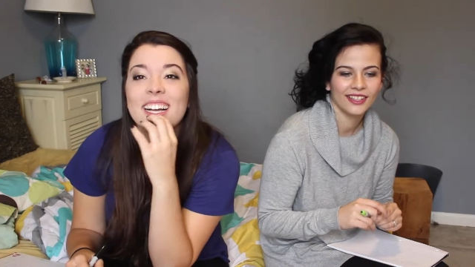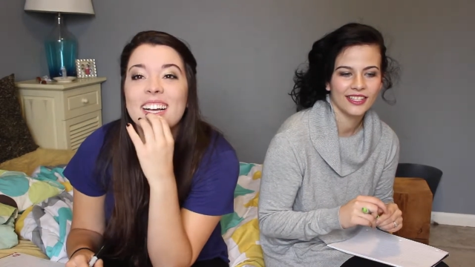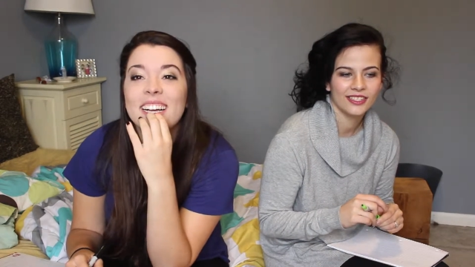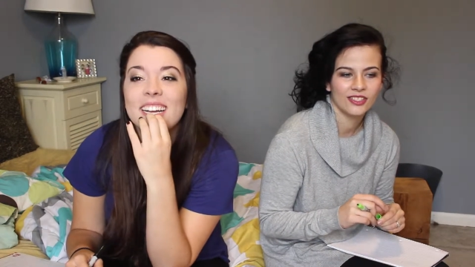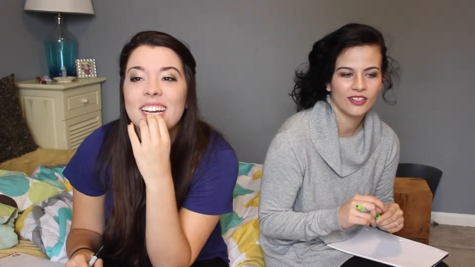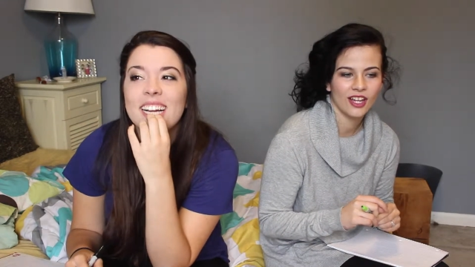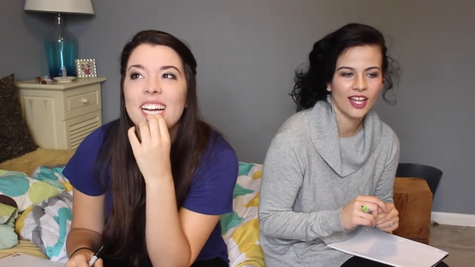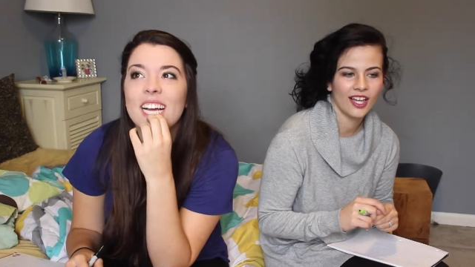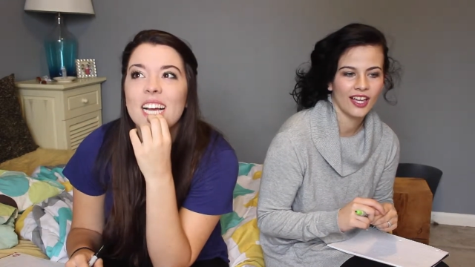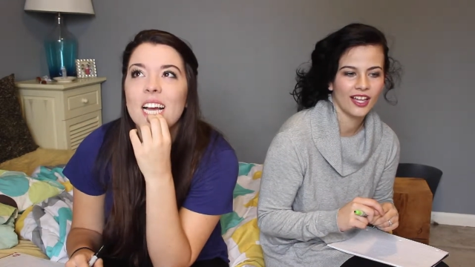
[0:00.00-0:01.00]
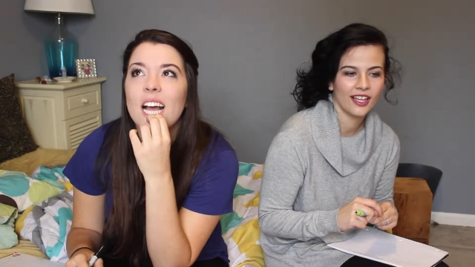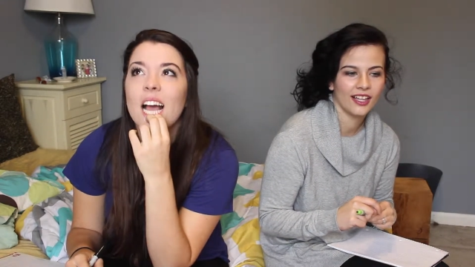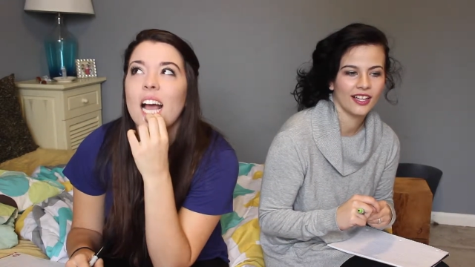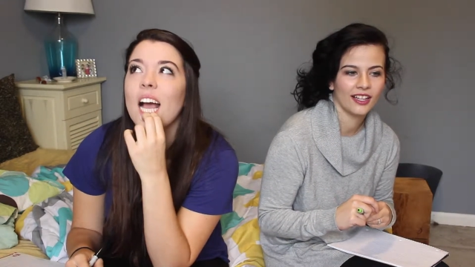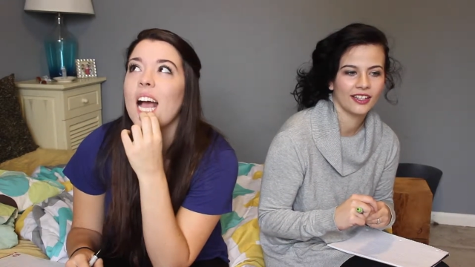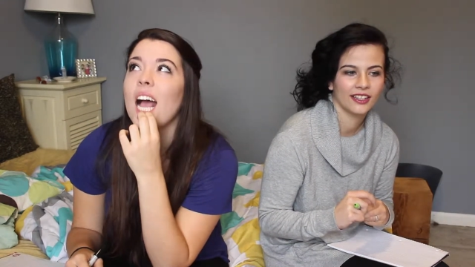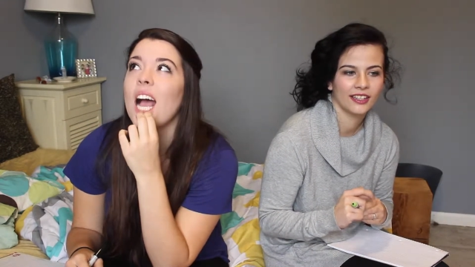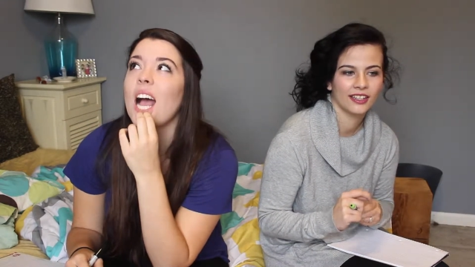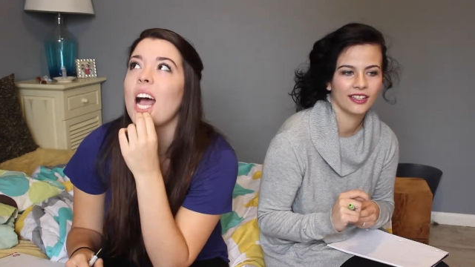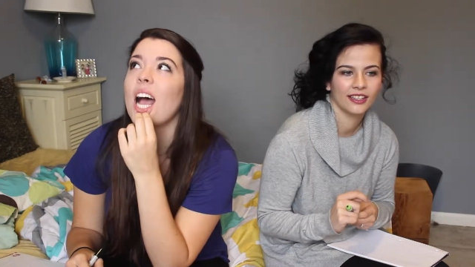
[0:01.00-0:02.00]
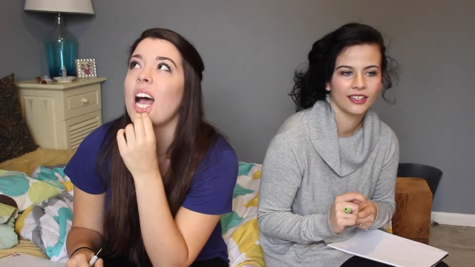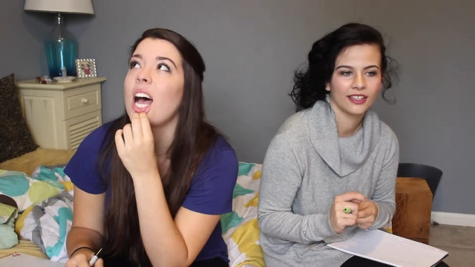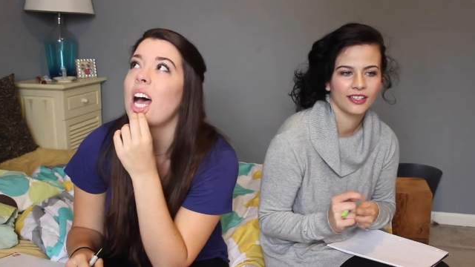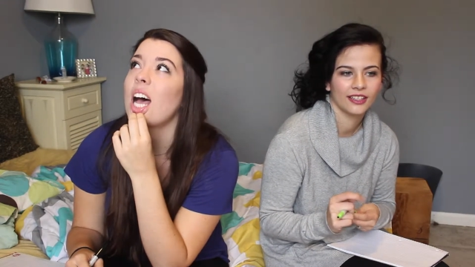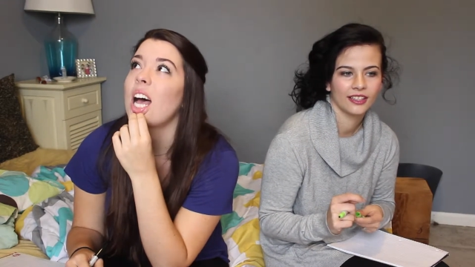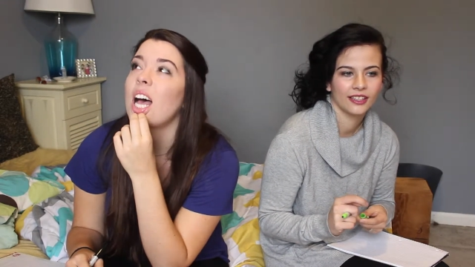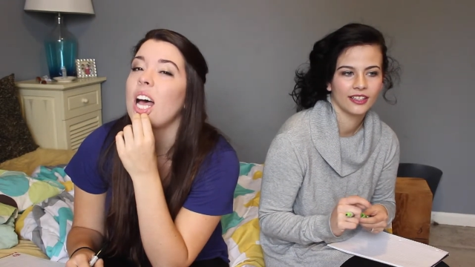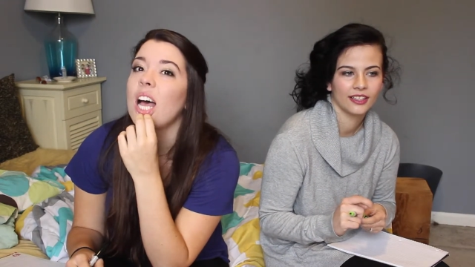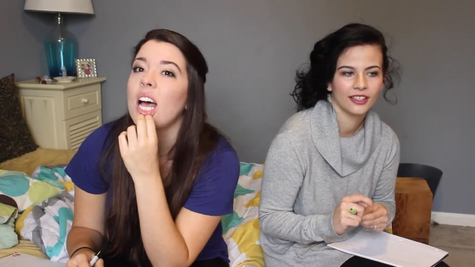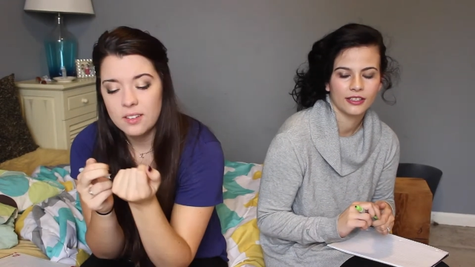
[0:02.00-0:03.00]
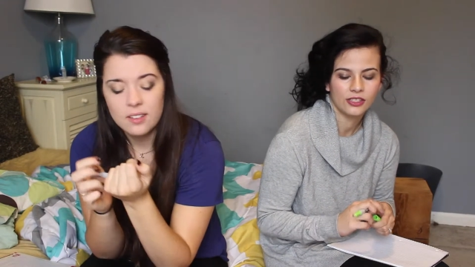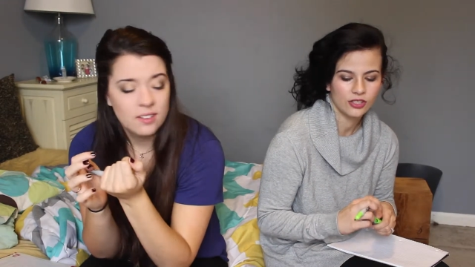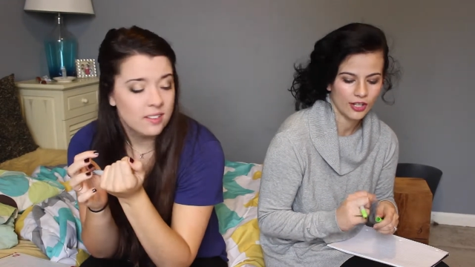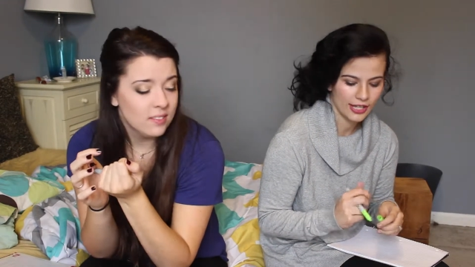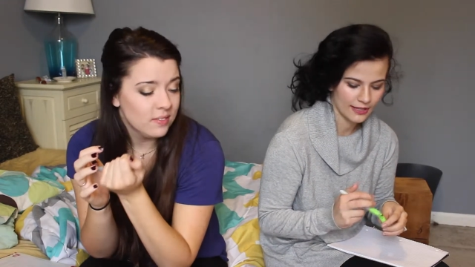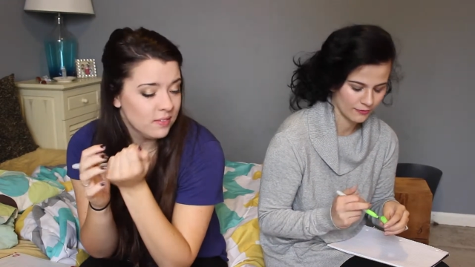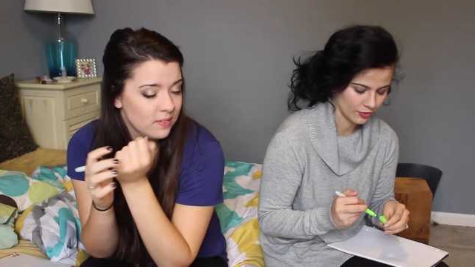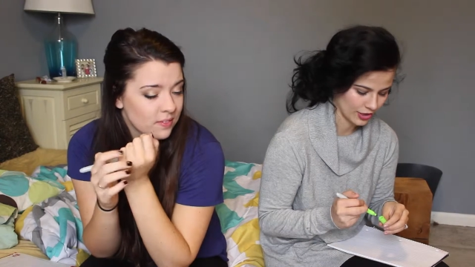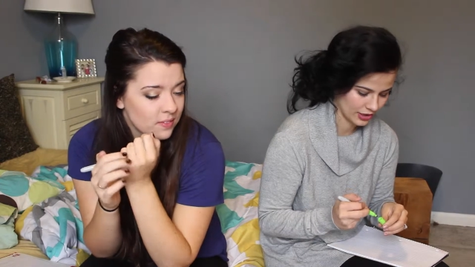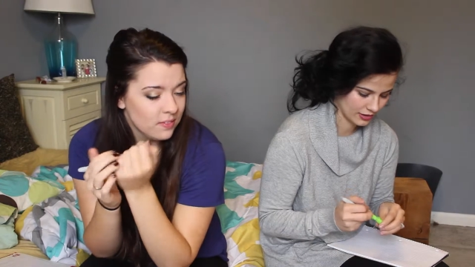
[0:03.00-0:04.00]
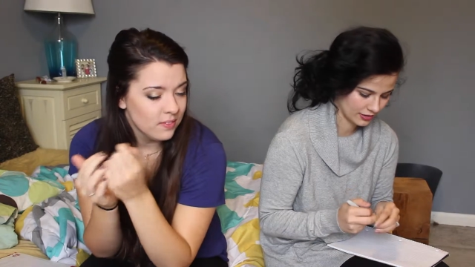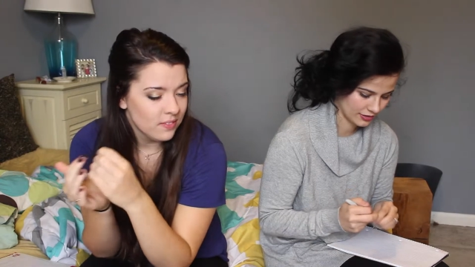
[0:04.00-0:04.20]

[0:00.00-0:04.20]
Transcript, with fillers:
Speaker 1: Let's draw. Uh. Let's draw Avery.